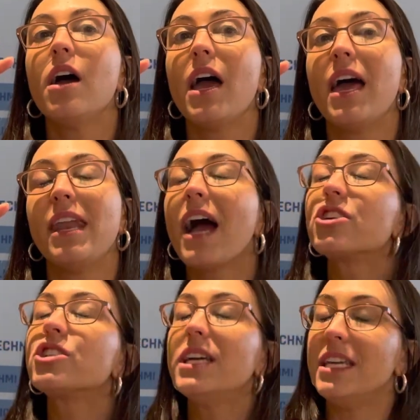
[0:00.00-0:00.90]
and
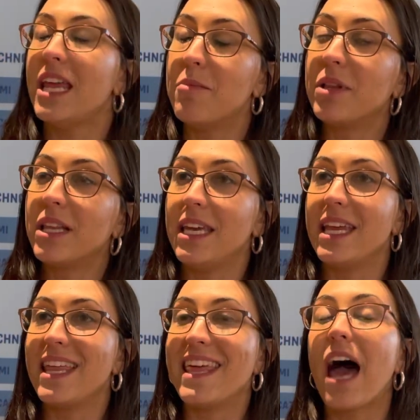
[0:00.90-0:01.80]
actually
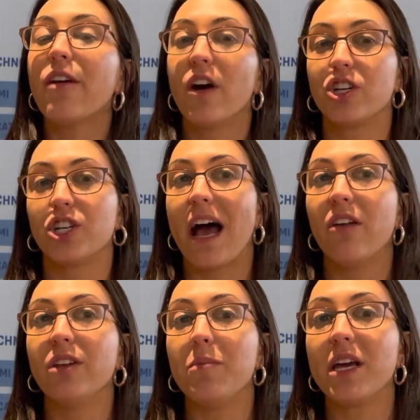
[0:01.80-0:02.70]
enabling that
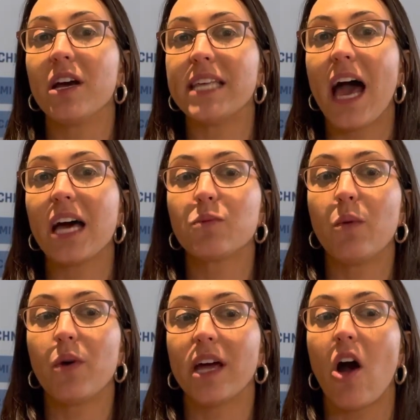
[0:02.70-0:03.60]
functionality, because as we
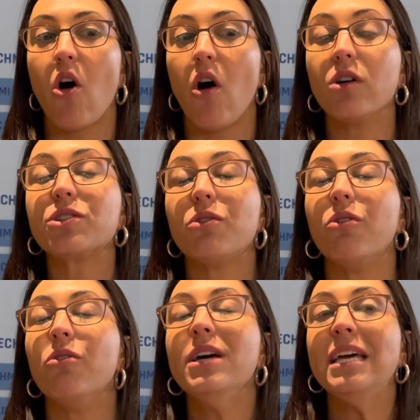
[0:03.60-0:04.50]
want to also